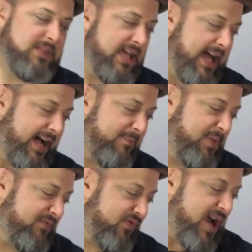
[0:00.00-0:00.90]
yeah,
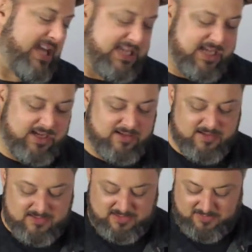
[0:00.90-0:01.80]
but Freddie King,
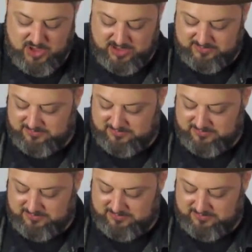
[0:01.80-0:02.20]
dude, come on.